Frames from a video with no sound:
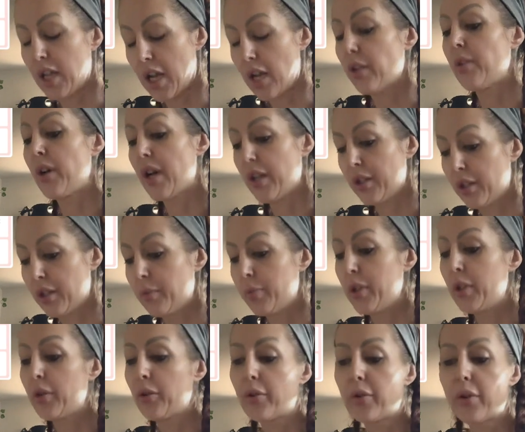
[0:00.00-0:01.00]
shadow
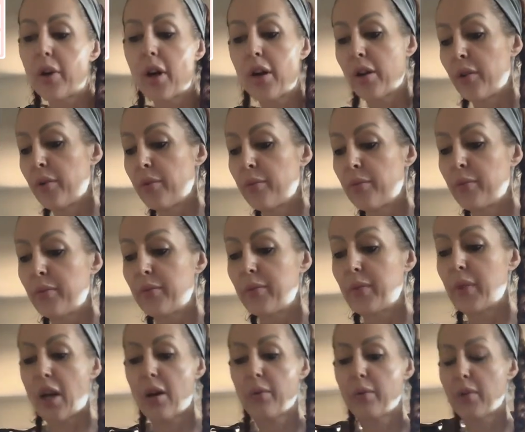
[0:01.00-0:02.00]
attribute.
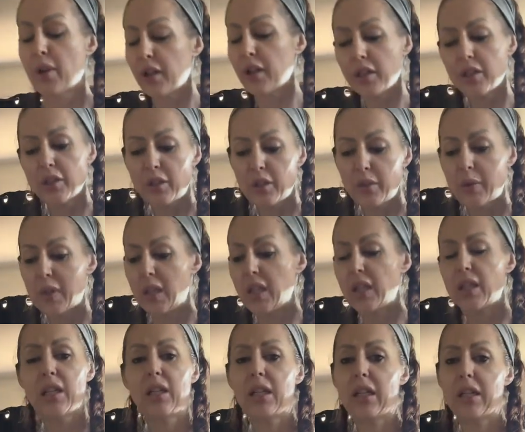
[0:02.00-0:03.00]
Yeah, we're not going to do
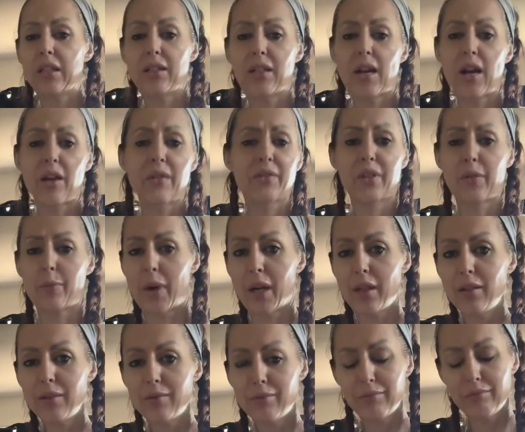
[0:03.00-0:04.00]
anything out of
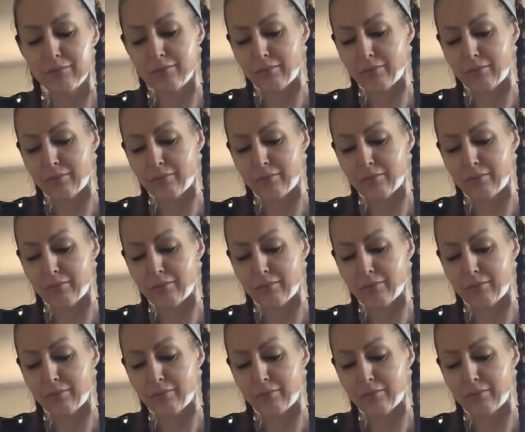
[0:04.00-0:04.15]
spite.